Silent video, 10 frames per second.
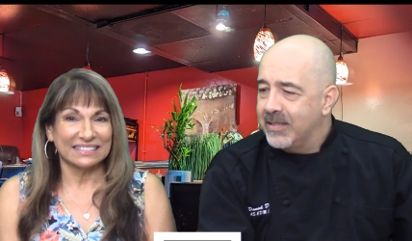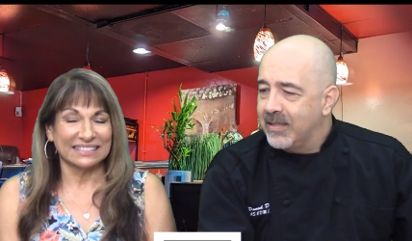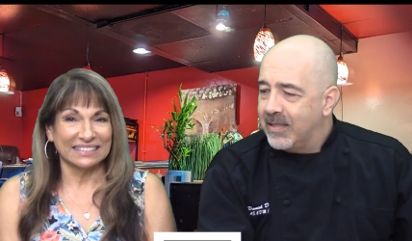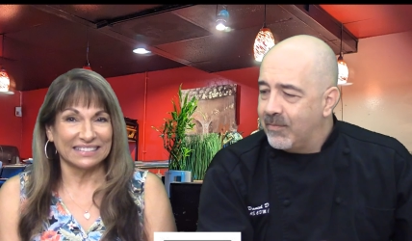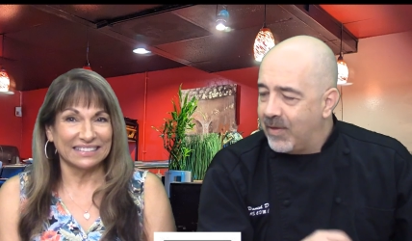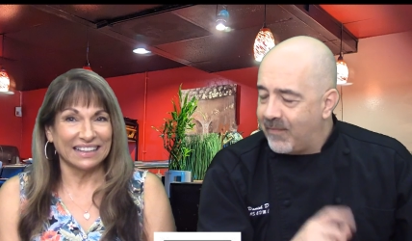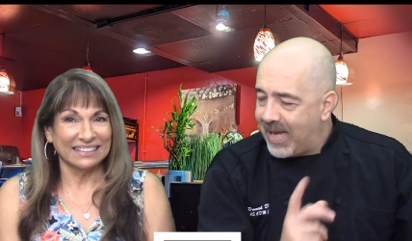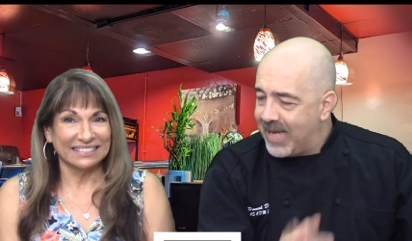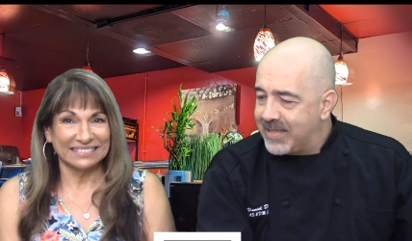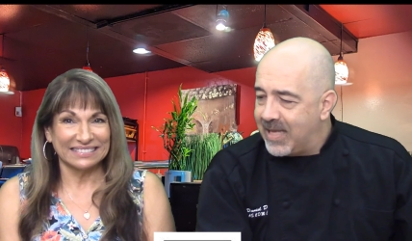Speaker 1: Yeah. We've
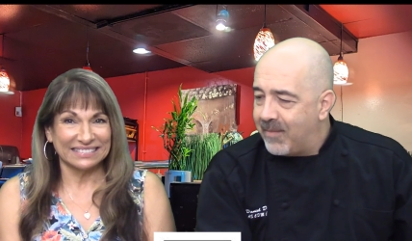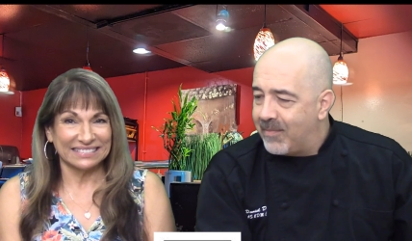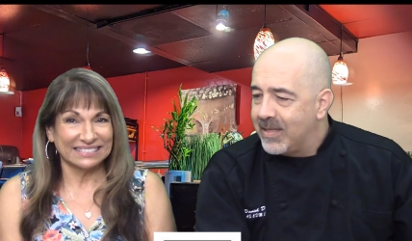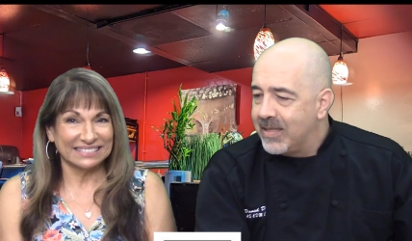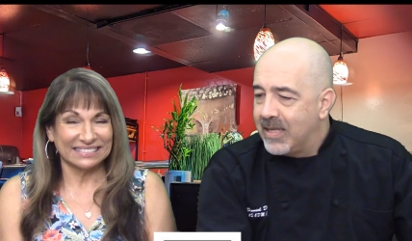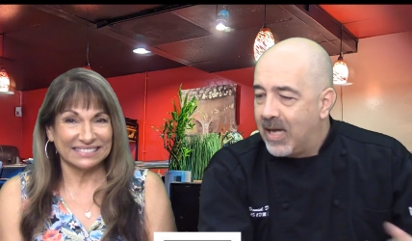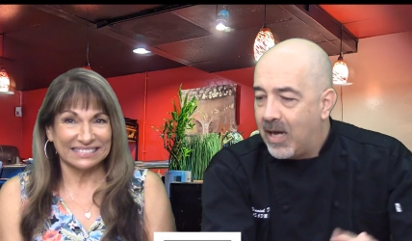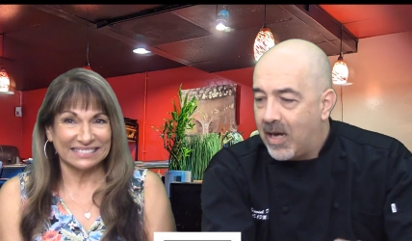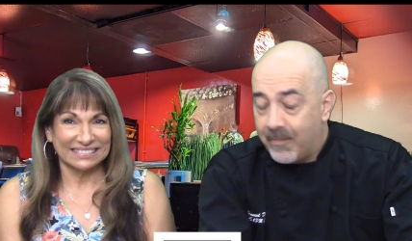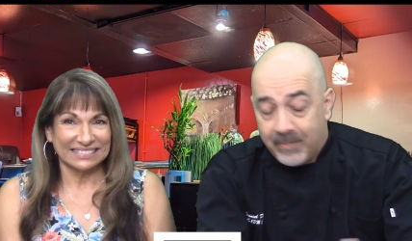had them.
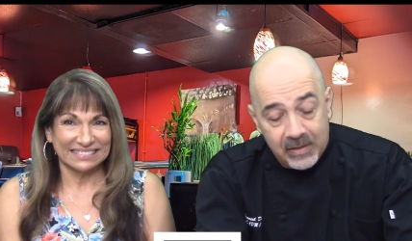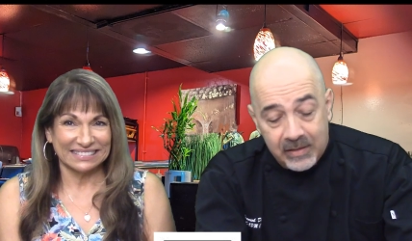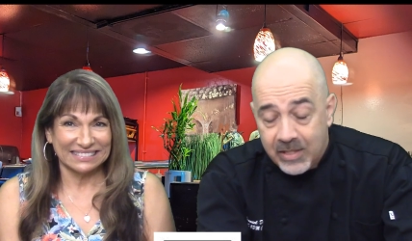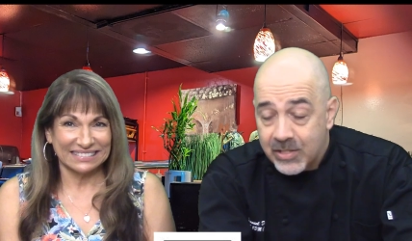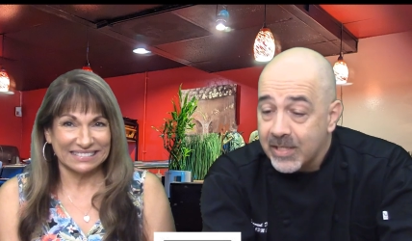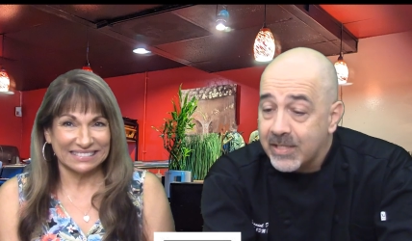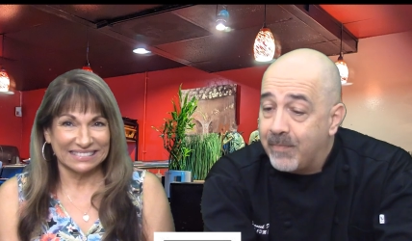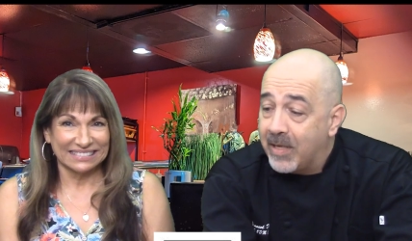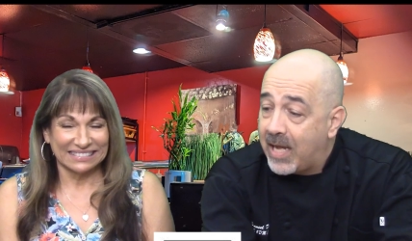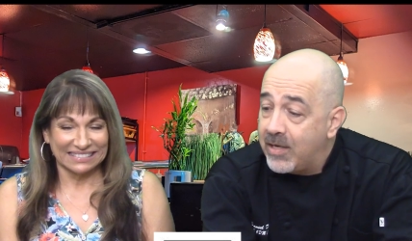Um, delicious,
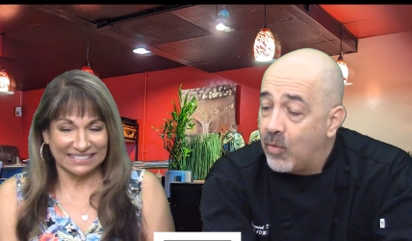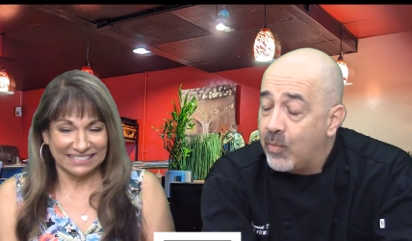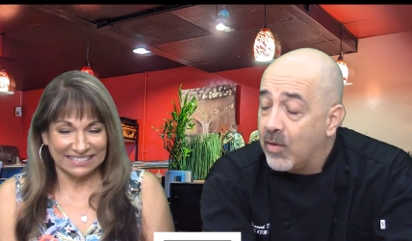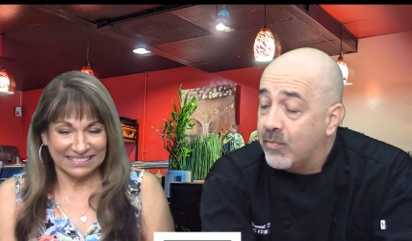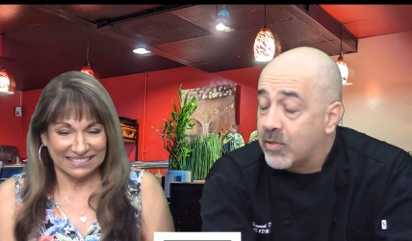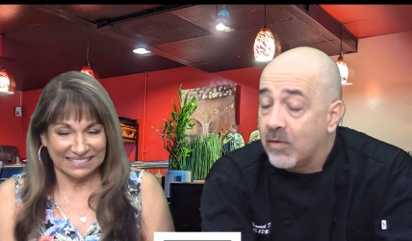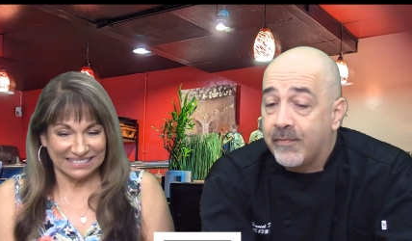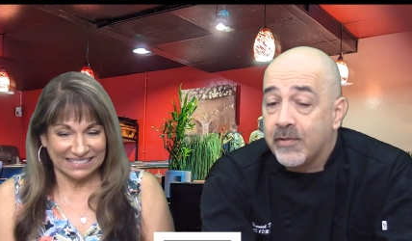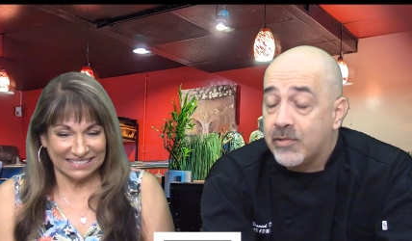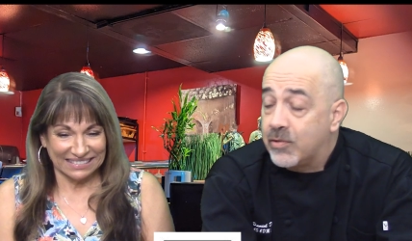but I know we always go
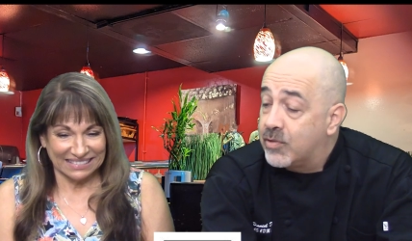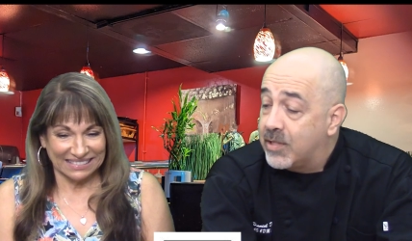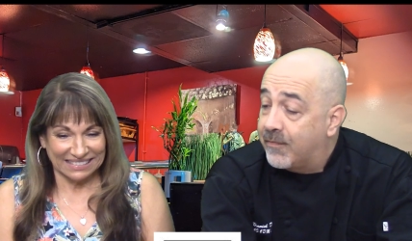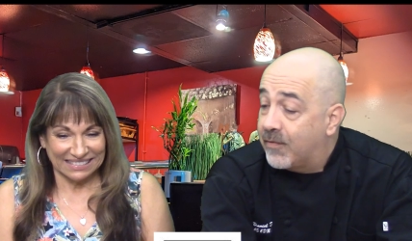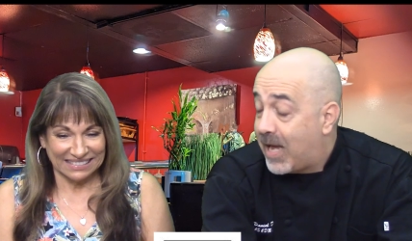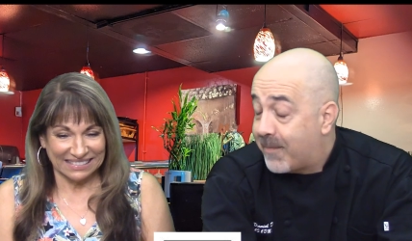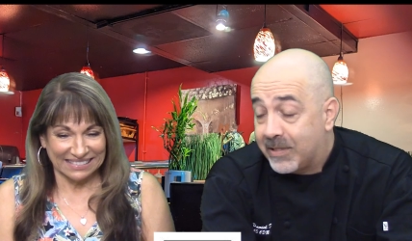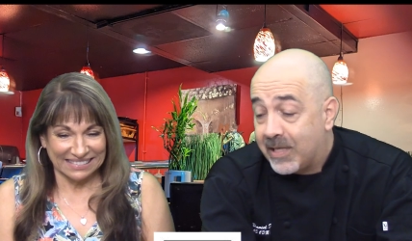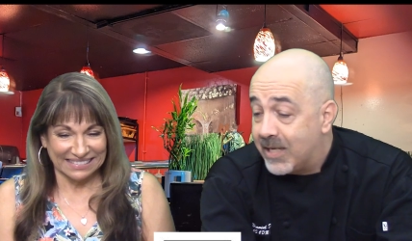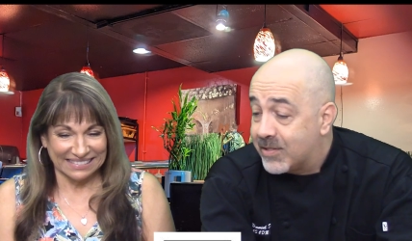for the sushi for an
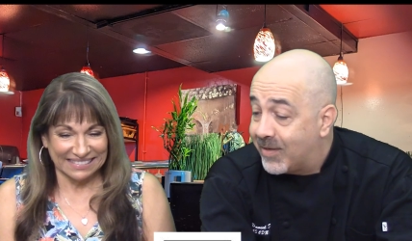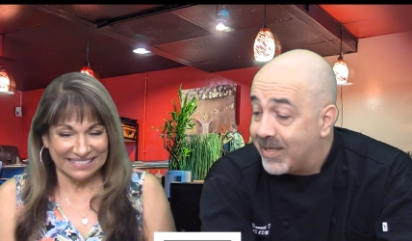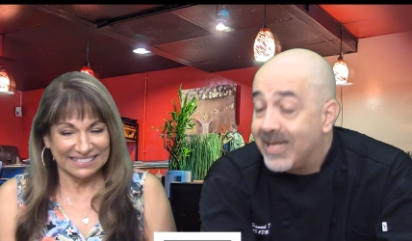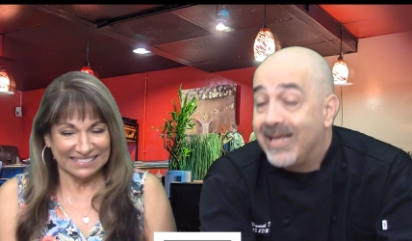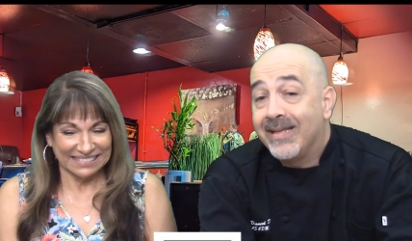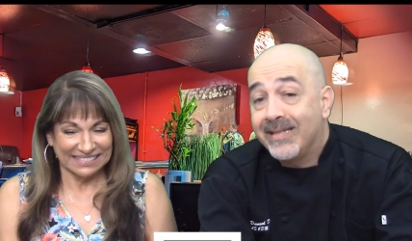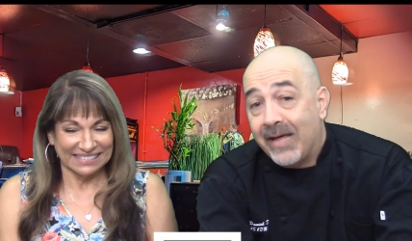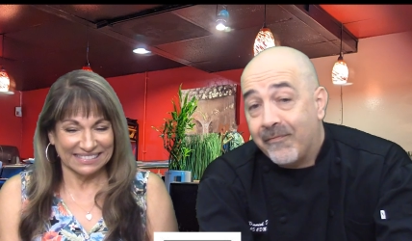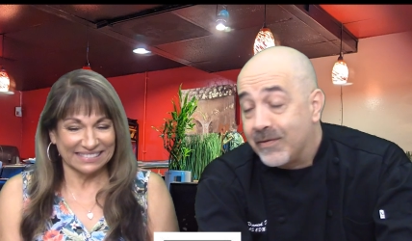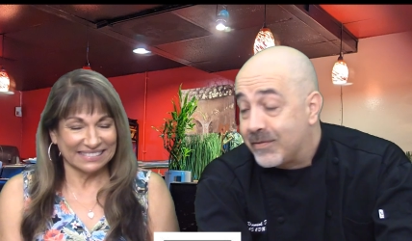appetizer, and
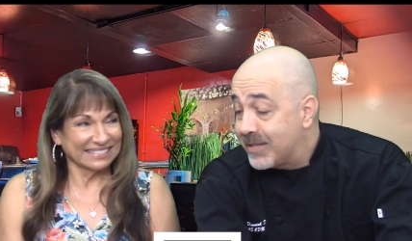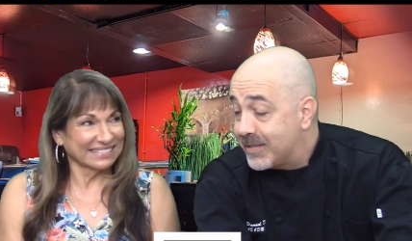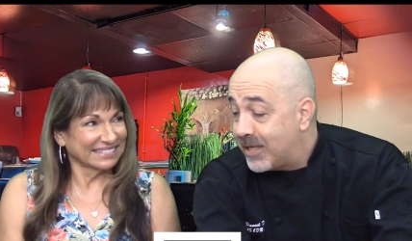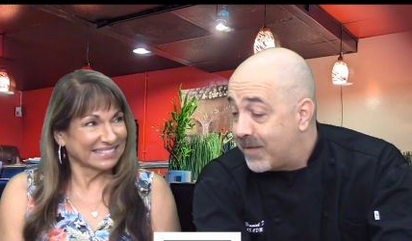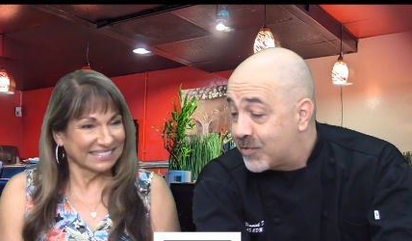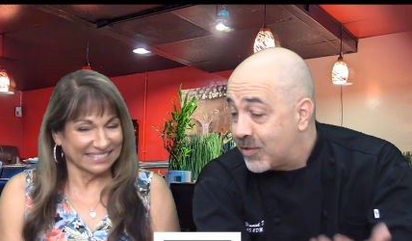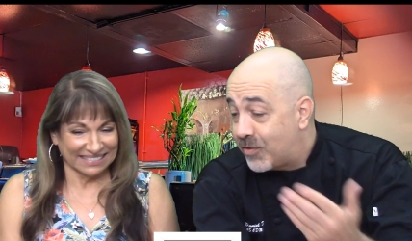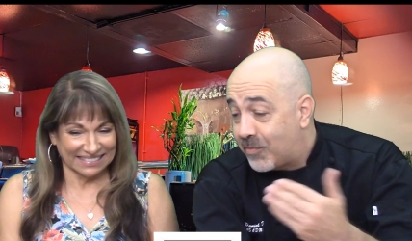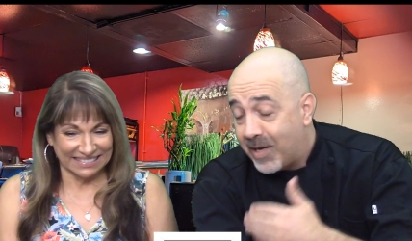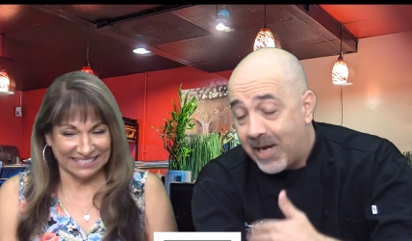that fills us up.
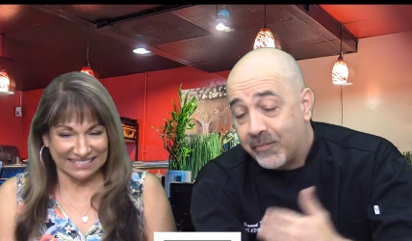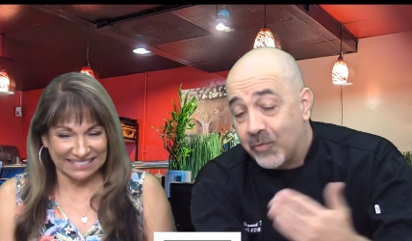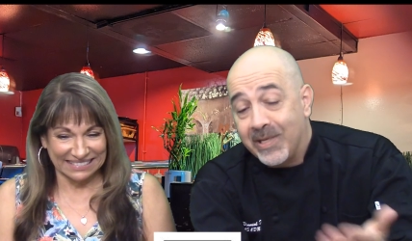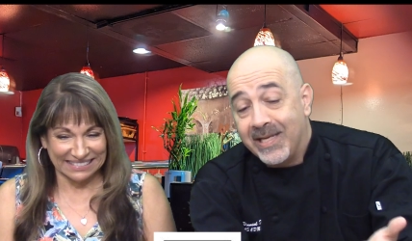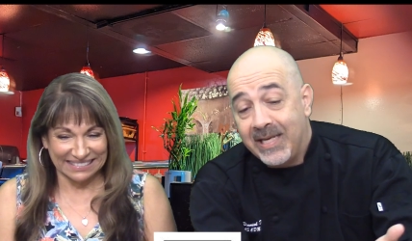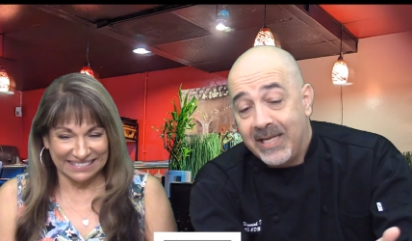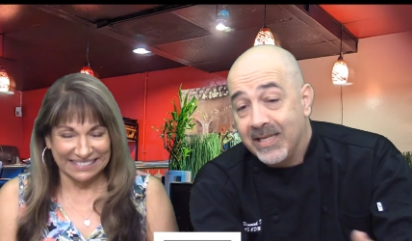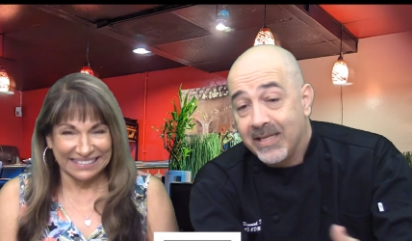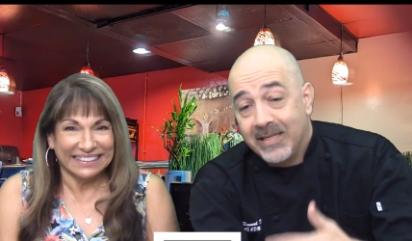So after we eat,